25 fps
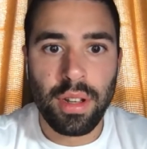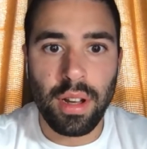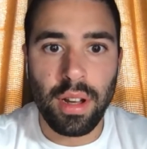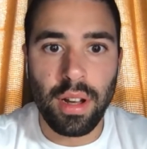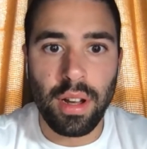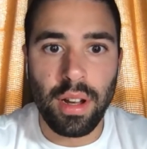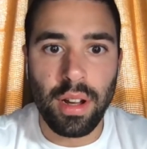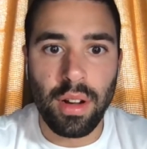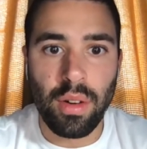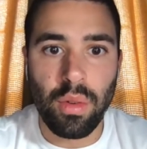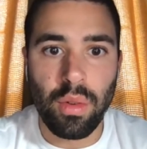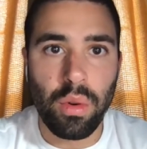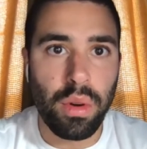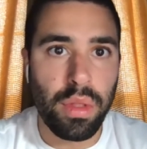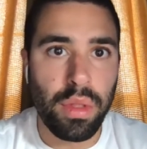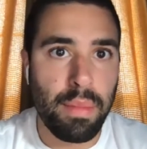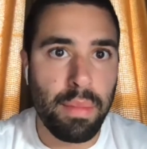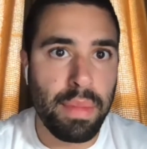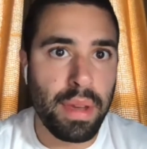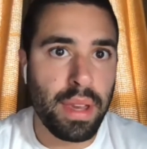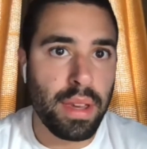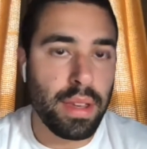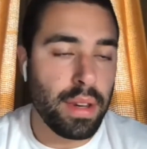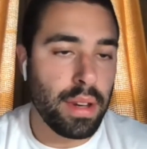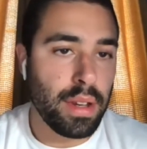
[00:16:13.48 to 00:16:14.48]

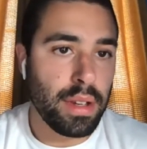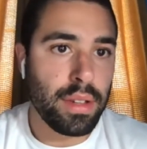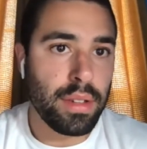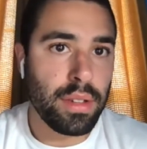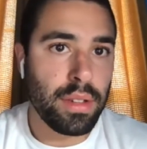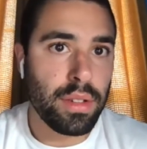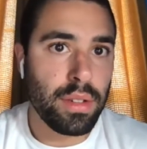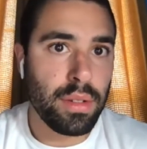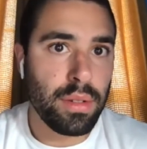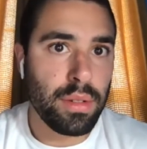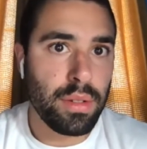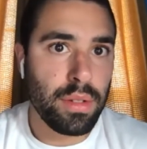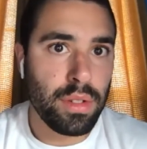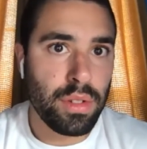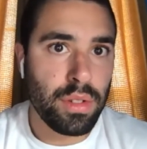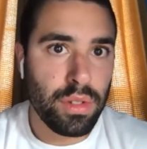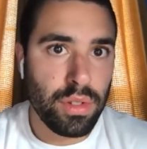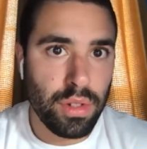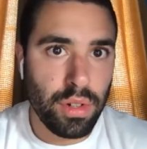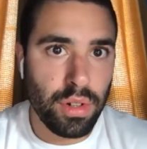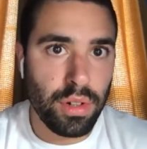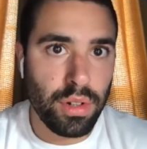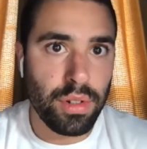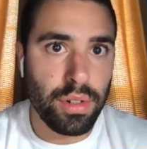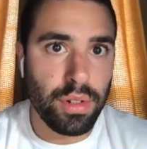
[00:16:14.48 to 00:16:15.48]
orthopedic
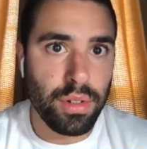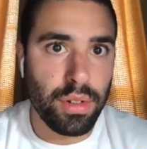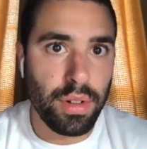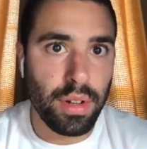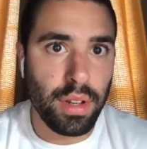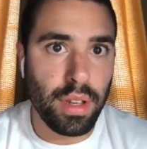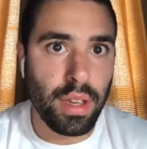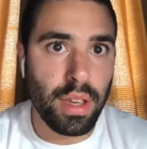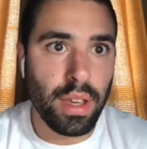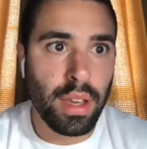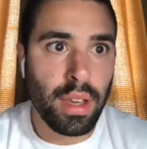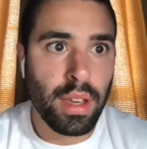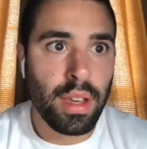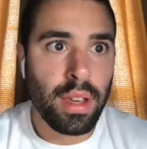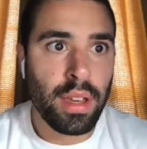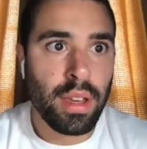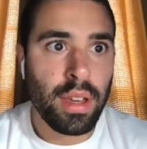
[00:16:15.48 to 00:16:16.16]
surgery